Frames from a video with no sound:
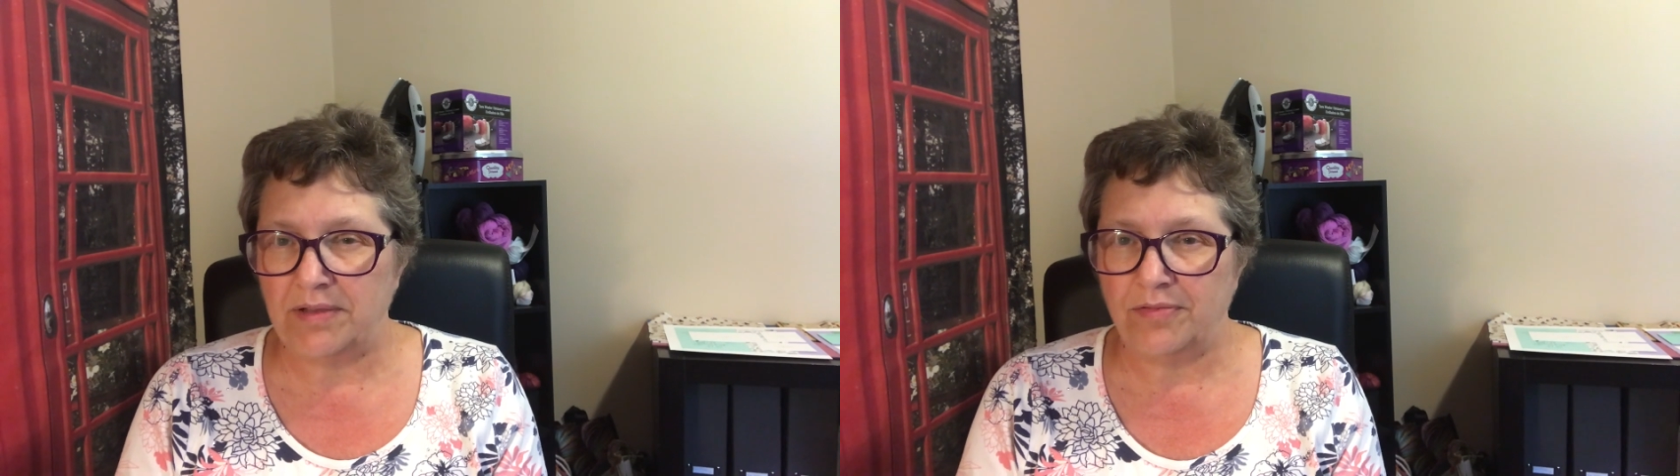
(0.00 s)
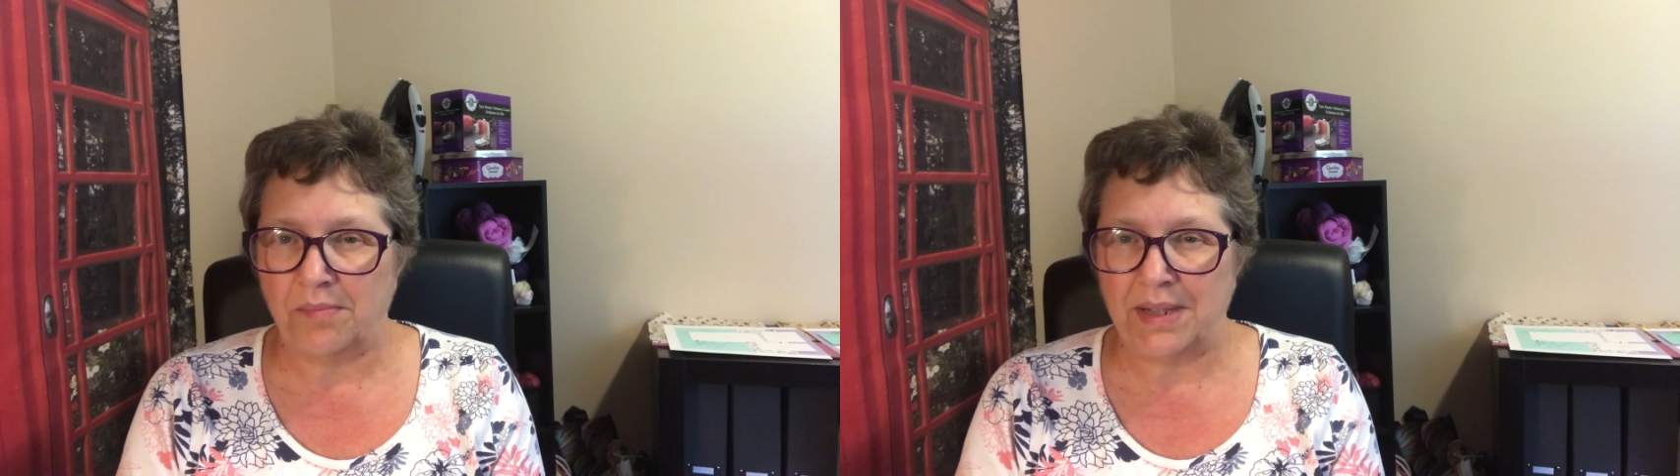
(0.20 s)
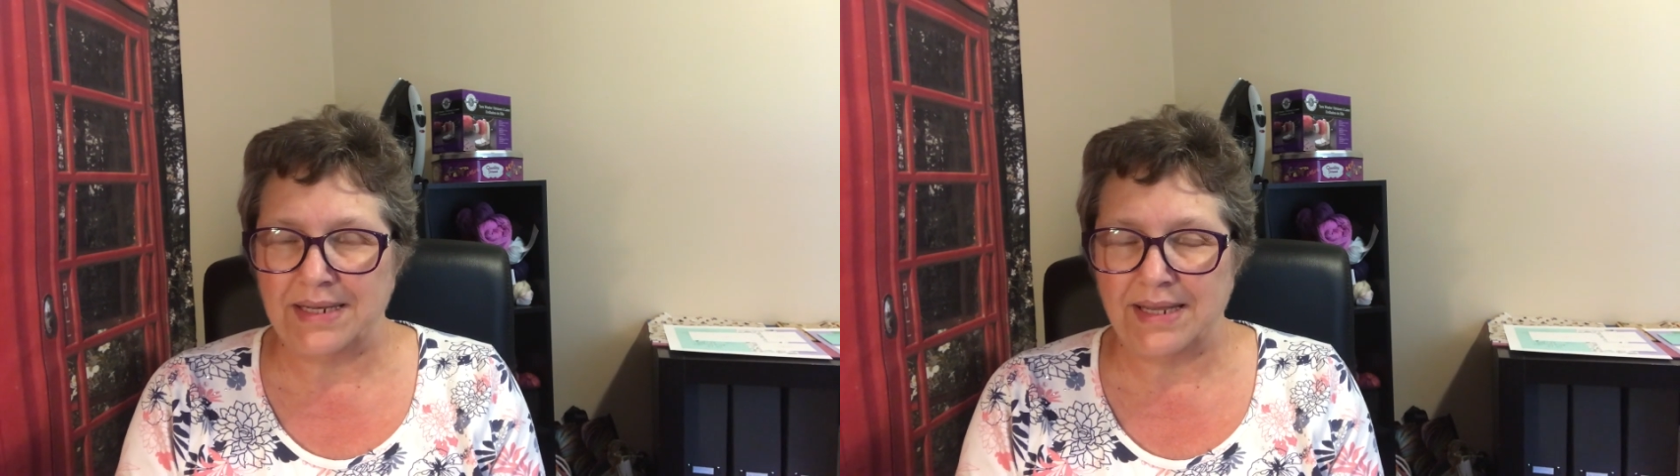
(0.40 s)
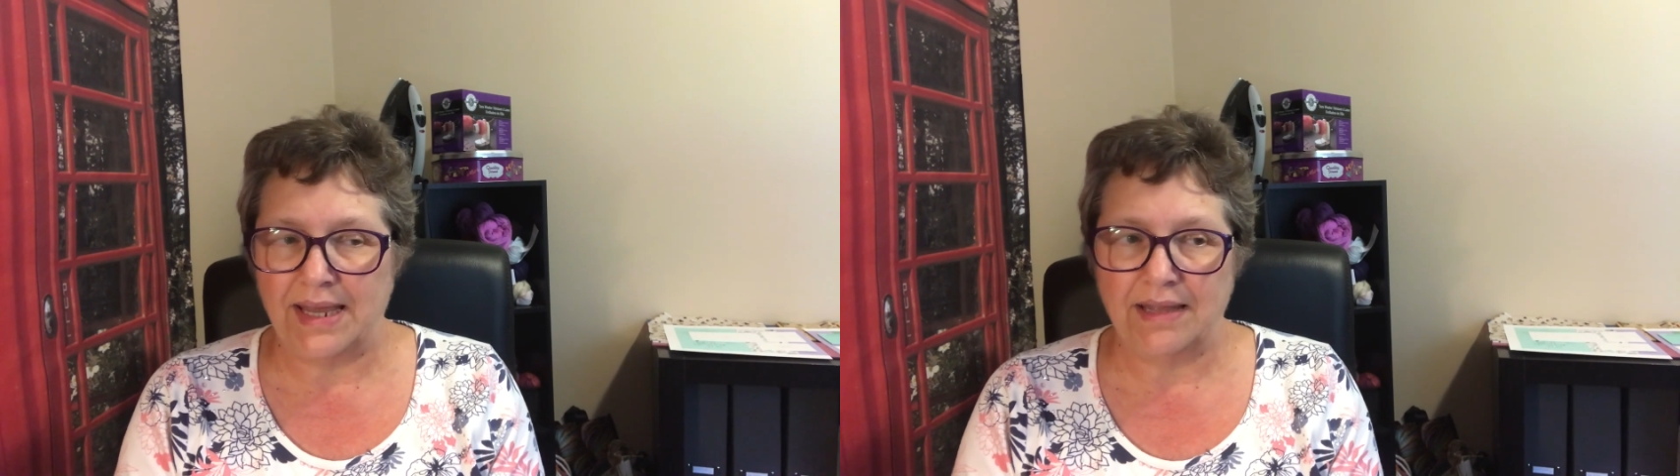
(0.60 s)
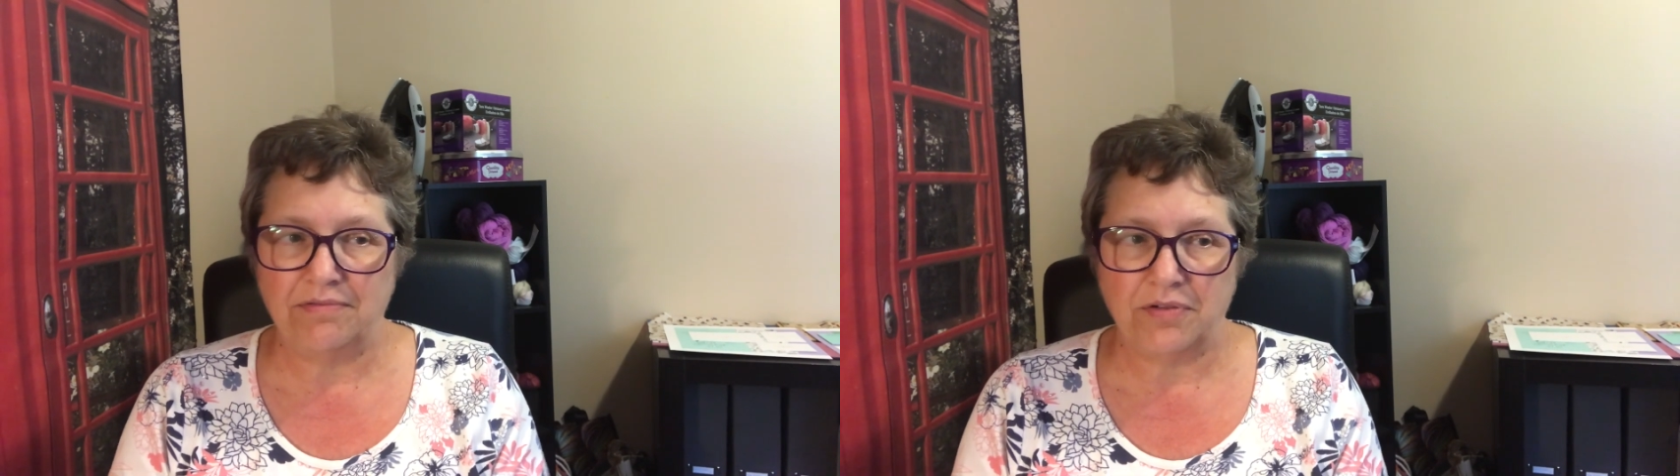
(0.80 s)
for my
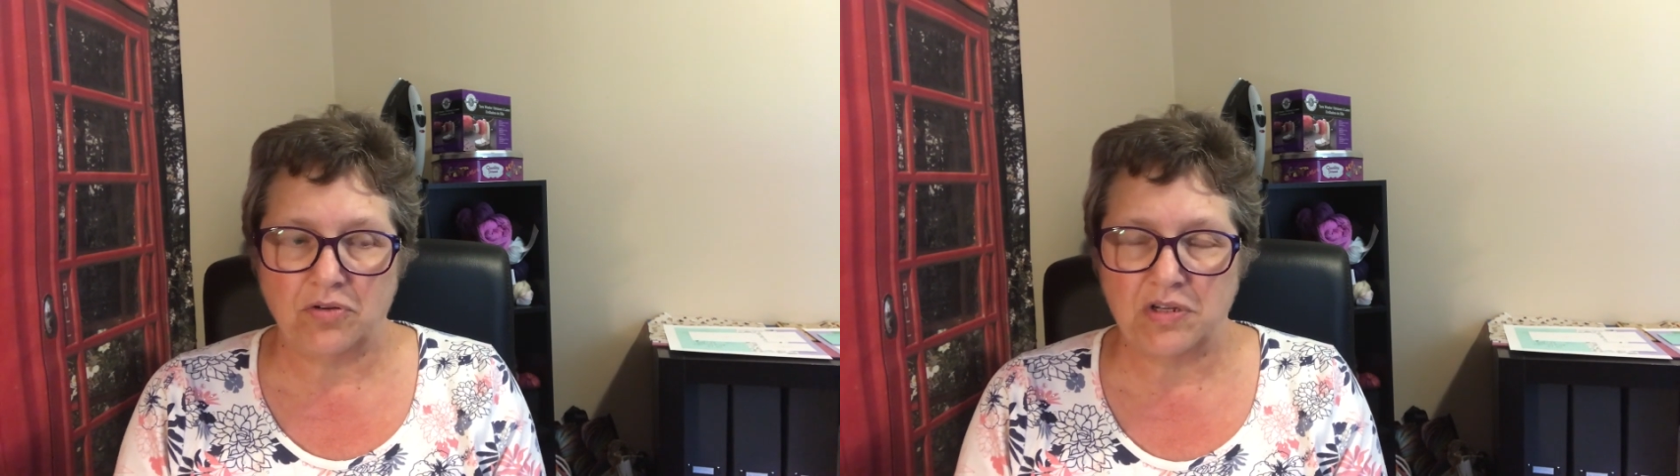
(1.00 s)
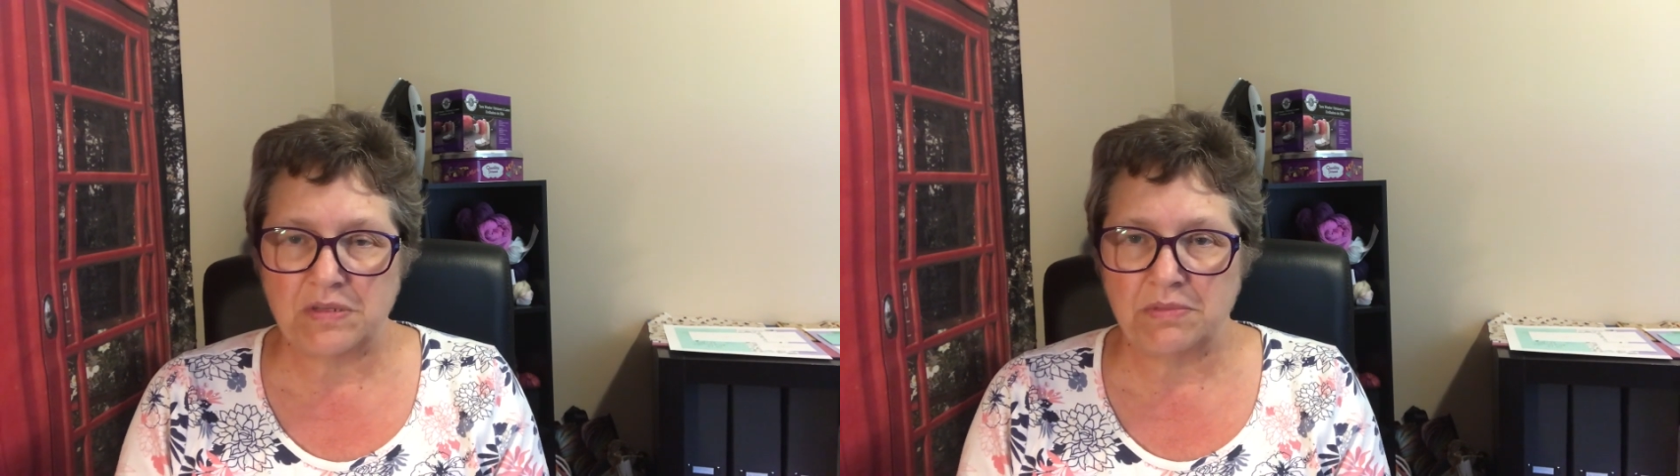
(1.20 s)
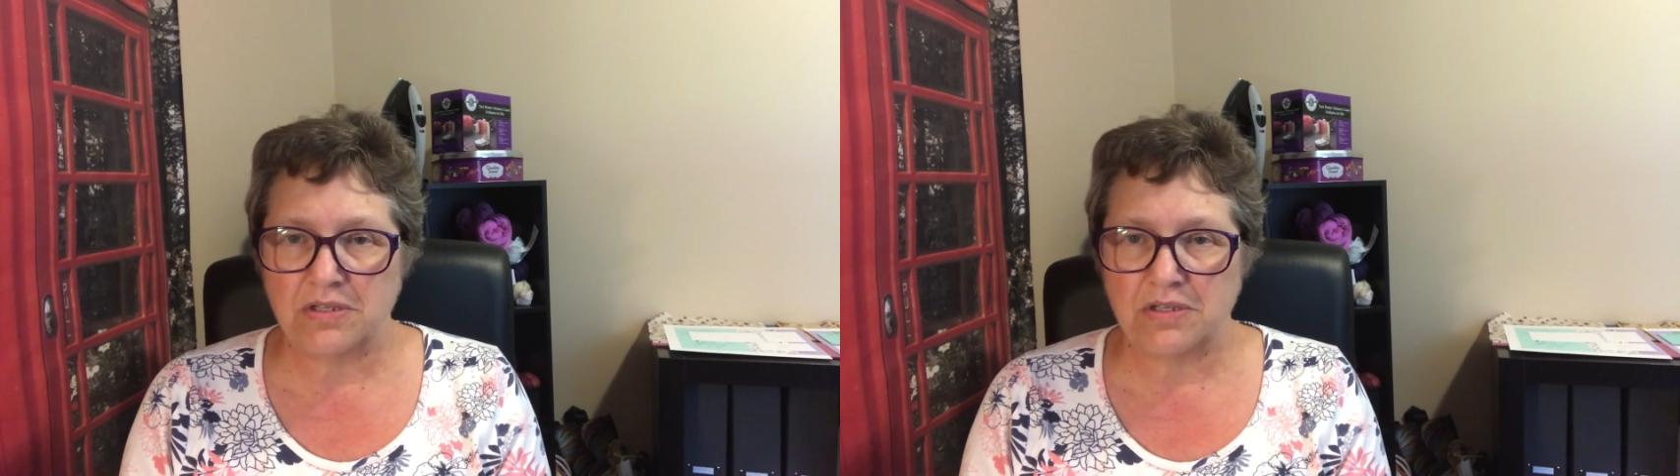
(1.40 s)
dad for Christmas.